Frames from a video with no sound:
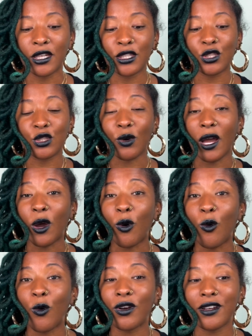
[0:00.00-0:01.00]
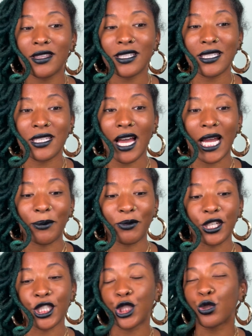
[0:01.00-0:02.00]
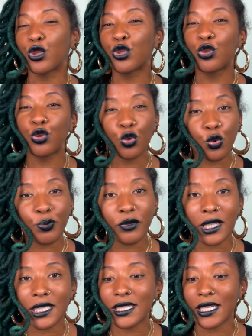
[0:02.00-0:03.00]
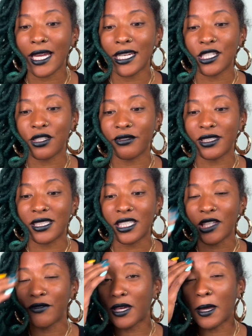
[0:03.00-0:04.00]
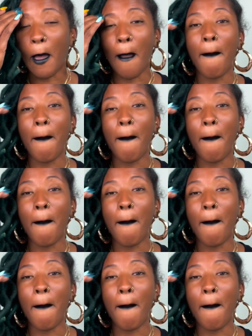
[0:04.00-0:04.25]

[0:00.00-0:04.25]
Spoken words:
So I ordered this loc brush, super excited to receive it,